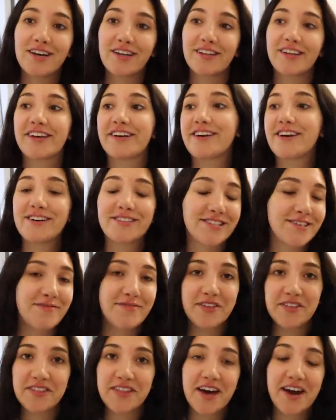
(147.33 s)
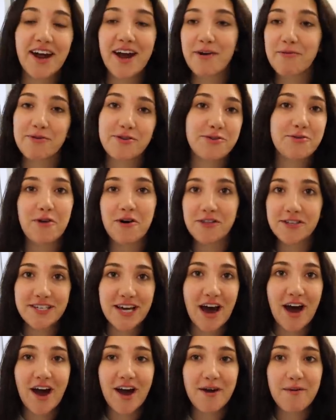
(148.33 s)
Like not something that I would do all the
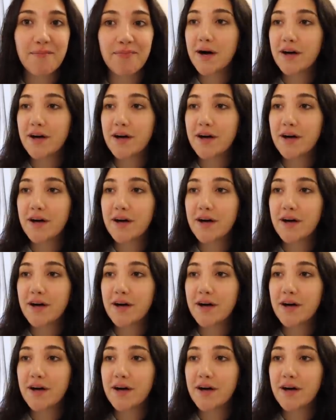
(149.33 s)
time.